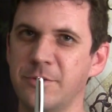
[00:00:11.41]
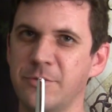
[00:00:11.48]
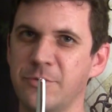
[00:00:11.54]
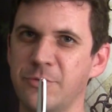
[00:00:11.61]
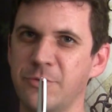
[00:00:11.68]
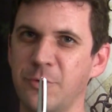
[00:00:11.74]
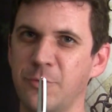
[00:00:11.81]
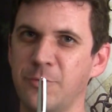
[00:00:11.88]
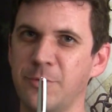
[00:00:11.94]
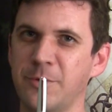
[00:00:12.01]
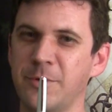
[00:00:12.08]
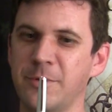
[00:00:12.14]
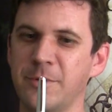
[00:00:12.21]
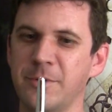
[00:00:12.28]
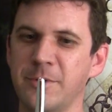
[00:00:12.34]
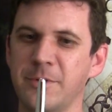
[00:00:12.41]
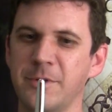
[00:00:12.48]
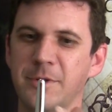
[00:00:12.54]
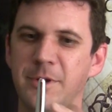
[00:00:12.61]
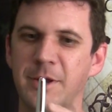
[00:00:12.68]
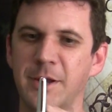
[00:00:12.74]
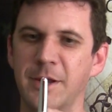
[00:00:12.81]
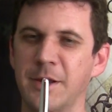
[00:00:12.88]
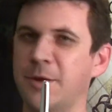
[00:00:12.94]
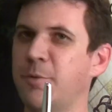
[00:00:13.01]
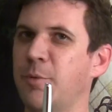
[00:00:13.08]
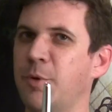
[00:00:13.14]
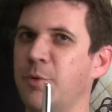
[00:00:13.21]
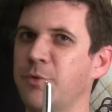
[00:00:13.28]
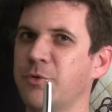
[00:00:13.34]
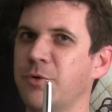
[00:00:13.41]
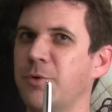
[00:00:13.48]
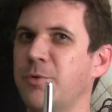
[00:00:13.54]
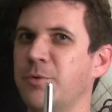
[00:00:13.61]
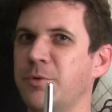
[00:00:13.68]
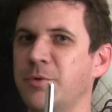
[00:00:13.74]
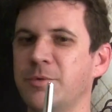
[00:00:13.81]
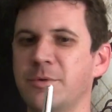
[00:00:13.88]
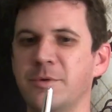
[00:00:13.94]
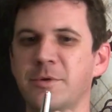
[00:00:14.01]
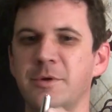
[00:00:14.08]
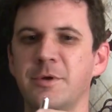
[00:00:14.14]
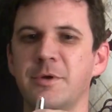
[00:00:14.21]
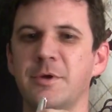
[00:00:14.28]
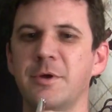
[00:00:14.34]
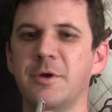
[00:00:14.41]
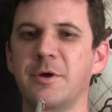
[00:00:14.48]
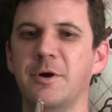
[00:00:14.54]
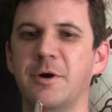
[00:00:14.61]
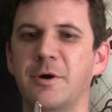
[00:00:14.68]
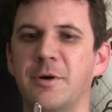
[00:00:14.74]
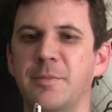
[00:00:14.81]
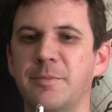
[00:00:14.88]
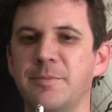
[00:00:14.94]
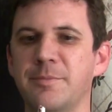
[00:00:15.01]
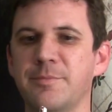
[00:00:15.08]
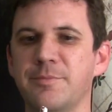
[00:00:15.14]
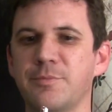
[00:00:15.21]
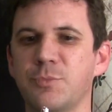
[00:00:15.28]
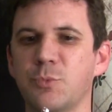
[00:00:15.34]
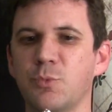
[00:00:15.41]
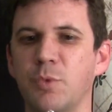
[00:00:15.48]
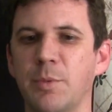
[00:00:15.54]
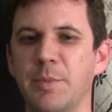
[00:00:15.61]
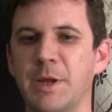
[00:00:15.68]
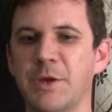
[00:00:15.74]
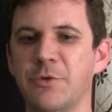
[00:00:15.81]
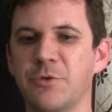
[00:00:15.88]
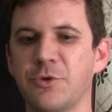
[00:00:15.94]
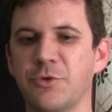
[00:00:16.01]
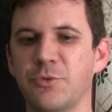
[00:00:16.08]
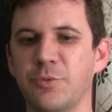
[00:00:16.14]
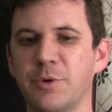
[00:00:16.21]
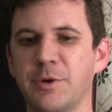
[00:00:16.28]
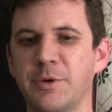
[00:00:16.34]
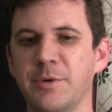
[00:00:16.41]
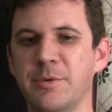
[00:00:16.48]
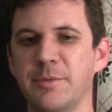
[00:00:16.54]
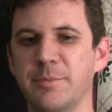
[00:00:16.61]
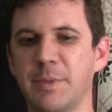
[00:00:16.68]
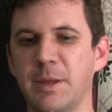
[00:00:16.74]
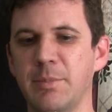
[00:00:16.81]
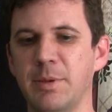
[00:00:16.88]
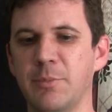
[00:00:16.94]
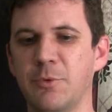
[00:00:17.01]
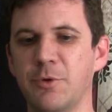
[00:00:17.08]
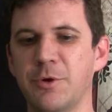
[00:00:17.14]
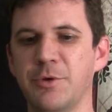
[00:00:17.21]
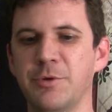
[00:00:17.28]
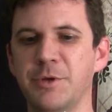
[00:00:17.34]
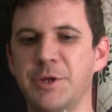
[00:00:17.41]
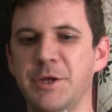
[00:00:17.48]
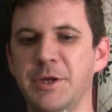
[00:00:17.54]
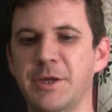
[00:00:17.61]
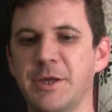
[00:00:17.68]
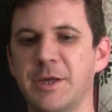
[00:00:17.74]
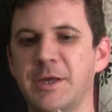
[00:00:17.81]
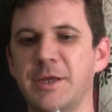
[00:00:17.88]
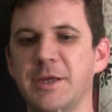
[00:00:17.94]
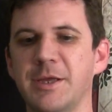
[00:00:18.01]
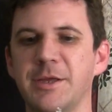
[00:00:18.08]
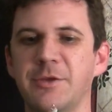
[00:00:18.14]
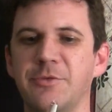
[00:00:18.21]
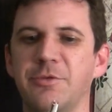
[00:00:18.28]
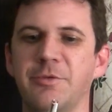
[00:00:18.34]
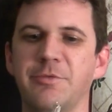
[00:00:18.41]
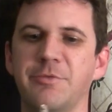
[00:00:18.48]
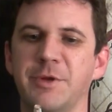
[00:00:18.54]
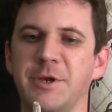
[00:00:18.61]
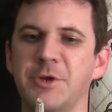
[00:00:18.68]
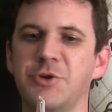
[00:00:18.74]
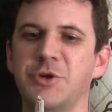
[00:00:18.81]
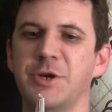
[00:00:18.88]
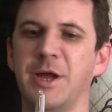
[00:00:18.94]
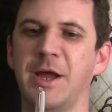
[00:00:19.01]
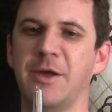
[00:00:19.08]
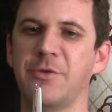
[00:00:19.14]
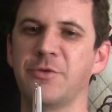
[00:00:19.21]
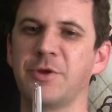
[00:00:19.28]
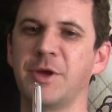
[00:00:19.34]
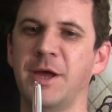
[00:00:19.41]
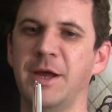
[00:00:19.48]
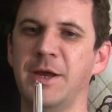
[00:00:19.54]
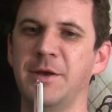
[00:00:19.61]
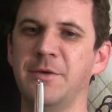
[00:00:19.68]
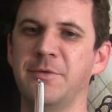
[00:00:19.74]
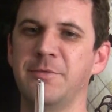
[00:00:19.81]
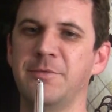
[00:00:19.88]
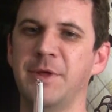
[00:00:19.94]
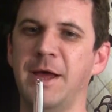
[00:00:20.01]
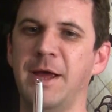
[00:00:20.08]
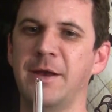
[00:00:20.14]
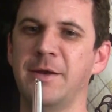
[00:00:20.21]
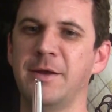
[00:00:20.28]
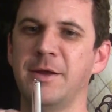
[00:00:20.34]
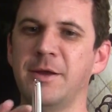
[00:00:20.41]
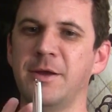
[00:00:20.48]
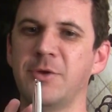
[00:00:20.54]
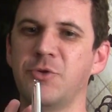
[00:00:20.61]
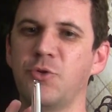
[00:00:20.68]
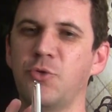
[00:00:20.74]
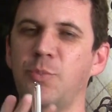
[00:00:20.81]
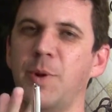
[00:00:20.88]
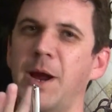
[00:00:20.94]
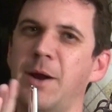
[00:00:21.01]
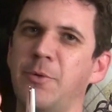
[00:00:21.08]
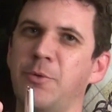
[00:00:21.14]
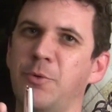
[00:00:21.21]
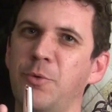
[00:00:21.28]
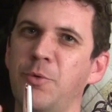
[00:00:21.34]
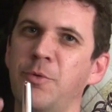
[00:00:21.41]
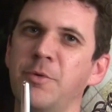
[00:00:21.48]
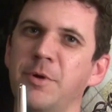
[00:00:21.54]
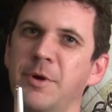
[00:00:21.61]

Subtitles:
silver and rose gold. Um, what makes this one maybe more unique is the finish. It has kind of that spiraled